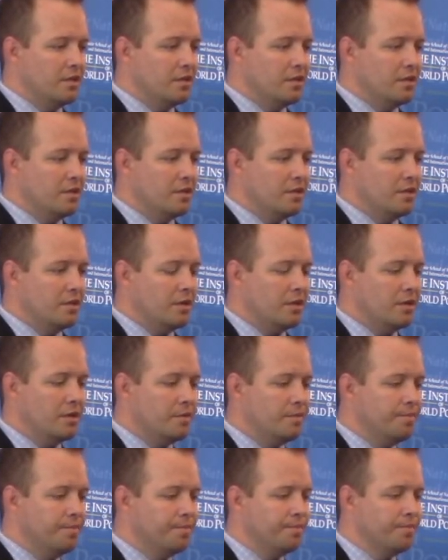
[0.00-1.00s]

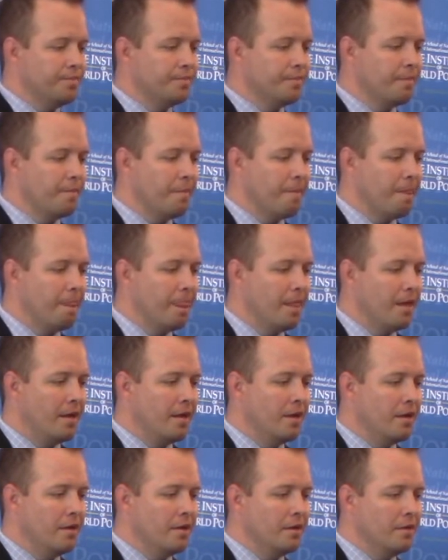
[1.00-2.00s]

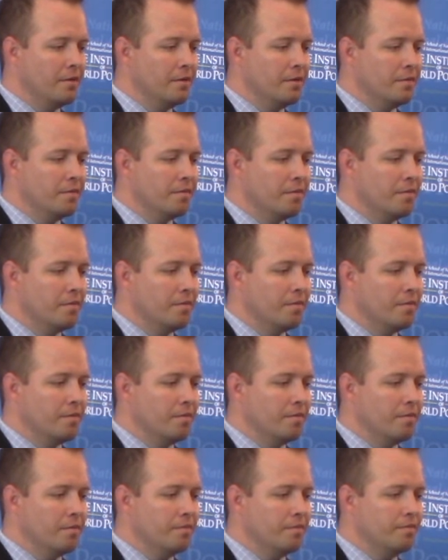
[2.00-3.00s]

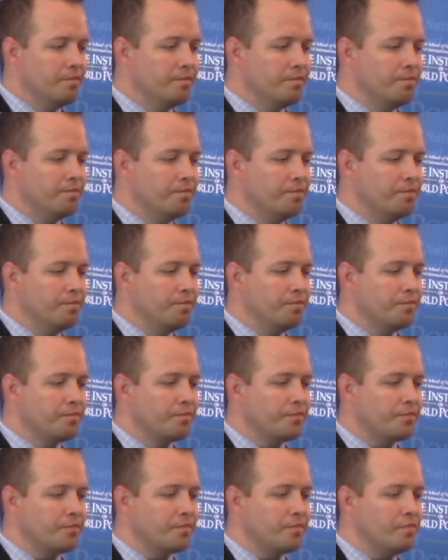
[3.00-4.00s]

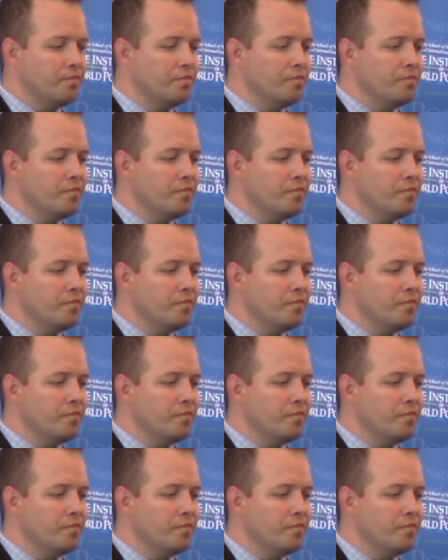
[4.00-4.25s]
No one is speaking in this clip.